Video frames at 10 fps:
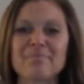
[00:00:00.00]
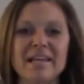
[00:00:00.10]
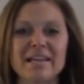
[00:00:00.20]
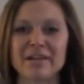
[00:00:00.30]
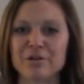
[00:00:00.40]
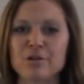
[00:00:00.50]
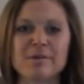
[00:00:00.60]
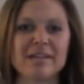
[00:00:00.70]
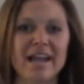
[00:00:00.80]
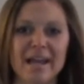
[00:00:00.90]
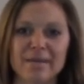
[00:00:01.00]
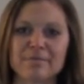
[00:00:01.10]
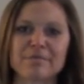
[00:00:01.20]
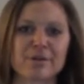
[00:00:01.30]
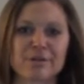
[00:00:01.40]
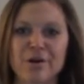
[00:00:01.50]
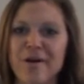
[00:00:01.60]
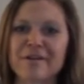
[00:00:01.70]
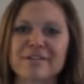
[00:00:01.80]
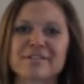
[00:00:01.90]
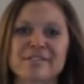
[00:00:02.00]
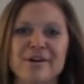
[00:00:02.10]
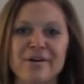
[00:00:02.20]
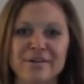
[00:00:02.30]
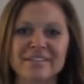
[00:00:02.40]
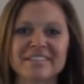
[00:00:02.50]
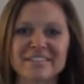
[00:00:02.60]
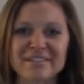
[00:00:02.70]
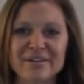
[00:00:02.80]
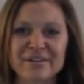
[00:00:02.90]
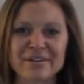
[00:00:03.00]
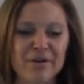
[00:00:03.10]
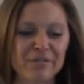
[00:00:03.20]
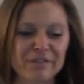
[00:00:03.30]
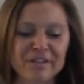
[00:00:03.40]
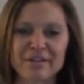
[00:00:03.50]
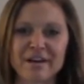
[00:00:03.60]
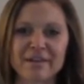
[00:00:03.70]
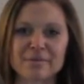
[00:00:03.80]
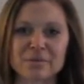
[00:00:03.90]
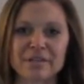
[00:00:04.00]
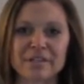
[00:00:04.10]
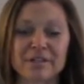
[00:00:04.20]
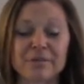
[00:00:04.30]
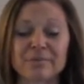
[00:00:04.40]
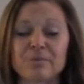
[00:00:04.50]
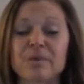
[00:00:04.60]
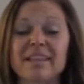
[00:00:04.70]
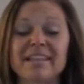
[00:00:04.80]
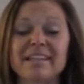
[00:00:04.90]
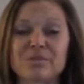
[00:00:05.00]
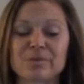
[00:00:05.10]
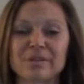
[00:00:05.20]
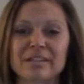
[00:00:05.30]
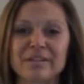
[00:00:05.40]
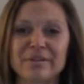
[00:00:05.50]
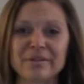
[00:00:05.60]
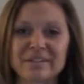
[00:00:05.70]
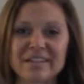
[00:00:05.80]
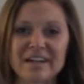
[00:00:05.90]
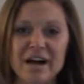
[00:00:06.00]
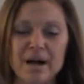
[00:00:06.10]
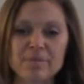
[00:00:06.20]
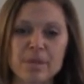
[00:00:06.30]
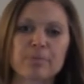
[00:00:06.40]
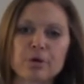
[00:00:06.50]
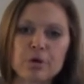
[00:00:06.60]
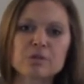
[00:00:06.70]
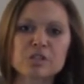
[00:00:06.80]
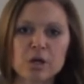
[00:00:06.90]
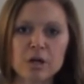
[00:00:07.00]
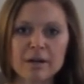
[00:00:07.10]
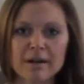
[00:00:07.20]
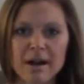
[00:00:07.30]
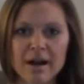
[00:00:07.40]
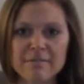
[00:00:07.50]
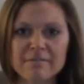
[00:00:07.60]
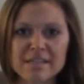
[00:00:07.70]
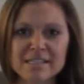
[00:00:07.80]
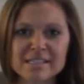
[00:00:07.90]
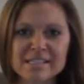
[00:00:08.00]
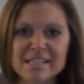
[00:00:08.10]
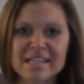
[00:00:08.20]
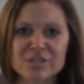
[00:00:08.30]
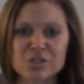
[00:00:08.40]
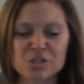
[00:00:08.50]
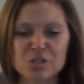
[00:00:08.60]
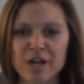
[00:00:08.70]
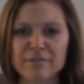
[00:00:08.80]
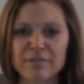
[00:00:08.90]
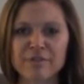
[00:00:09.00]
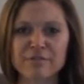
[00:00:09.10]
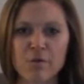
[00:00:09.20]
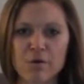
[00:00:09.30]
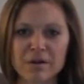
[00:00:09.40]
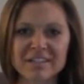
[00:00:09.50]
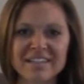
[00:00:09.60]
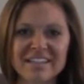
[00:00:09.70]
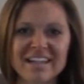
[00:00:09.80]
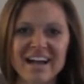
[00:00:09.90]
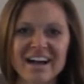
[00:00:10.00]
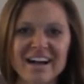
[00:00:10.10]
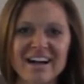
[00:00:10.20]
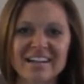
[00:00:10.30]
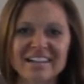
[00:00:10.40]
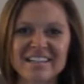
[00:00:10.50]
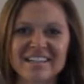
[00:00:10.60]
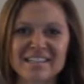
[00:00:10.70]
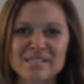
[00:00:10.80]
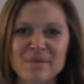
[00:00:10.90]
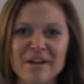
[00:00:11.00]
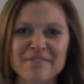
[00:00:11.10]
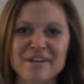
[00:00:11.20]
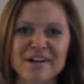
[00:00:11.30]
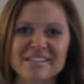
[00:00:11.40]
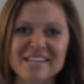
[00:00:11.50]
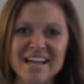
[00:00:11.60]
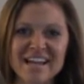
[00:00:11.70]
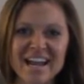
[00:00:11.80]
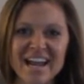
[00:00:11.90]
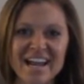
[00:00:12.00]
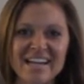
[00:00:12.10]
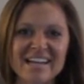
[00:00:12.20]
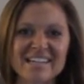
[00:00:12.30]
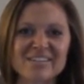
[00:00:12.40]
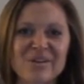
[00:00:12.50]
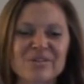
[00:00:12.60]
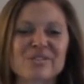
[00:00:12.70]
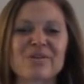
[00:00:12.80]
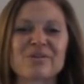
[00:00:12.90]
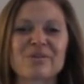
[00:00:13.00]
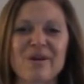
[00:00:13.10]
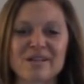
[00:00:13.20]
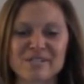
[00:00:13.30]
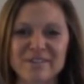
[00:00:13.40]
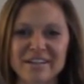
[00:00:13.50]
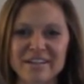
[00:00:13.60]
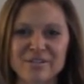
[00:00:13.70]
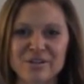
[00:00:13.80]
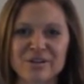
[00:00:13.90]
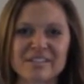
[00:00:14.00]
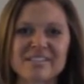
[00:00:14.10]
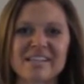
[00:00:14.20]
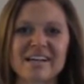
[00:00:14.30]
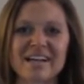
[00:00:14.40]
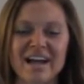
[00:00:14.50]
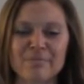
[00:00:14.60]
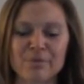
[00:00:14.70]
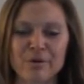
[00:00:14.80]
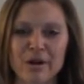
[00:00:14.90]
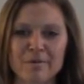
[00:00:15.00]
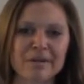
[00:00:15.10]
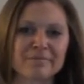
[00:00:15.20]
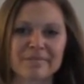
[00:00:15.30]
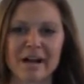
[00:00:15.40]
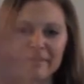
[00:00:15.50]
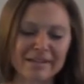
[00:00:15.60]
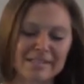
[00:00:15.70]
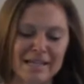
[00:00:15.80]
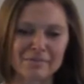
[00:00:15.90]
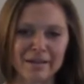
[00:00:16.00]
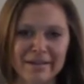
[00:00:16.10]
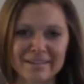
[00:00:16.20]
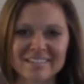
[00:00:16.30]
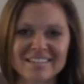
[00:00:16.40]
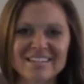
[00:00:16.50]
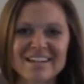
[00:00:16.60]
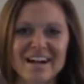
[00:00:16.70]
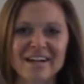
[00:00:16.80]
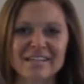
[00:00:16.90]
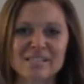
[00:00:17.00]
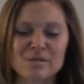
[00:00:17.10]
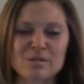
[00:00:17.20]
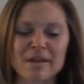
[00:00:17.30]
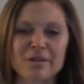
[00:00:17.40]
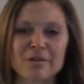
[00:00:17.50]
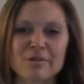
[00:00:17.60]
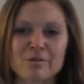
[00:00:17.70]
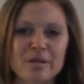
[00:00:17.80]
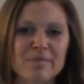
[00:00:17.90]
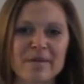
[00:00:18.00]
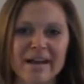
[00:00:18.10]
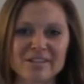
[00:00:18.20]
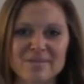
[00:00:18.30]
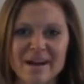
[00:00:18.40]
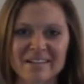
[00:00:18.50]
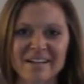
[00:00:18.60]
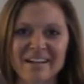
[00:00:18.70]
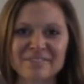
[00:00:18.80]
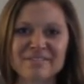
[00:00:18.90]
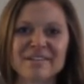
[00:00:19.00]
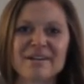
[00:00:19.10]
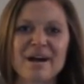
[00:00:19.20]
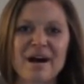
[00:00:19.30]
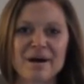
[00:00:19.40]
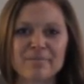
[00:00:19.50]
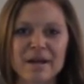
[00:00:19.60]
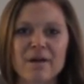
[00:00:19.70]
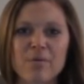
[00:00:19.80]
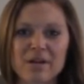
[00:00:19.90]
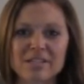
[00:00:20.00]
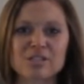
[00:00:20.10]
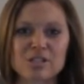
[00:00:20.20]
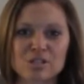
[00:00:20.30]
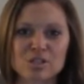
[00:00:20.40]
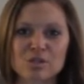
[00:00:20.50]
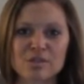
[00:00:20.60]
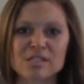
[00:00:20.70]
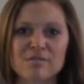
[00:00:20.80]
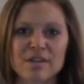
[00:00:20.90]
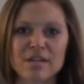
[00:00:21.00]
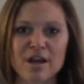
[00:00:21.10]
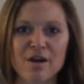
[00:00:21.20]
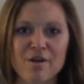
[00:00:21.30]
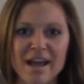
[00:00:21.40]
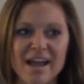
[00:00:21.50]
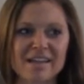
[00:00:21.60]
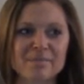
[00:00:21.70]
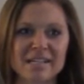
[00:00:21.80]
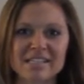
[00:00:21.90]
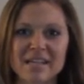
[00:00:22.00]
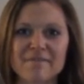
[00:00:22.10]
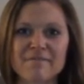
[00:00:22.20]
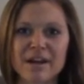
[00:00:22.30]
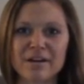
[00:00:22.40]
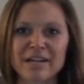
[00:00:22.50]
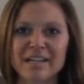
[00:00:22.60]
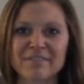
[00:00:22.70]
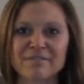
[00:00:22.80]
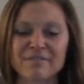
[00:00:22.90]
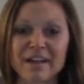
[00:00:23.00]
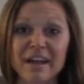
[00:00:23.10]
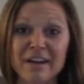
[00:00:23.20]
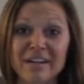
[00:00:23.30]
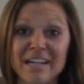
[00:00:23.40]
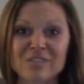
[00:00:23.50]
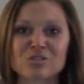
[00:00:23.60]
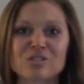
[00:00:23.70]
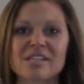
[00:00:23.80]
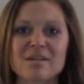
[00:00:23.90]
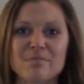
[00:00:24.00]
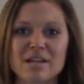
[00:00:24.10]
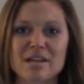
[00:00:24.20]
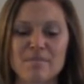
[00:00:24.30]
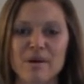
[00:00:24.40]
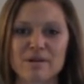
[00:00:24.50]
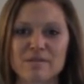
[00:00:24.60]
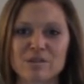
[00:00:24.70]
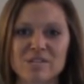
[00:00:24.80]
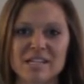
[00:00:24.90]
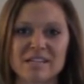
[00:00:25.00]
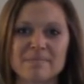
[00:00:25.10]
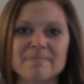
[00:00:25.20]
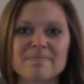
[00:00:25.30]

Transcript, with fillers: beat a human name for a dog, so Hopefully you thought he was really cute. We think he's really cute. Um, the producer of this is Jeffrey Ford. Uh, he is my fiance and also CrossFit Endurance uh, head programmer. I'll get to him later because uh, he's made a huge impact on my life. Um, but I wanted to shoot this video and because I'm very, very interested in being a part of your team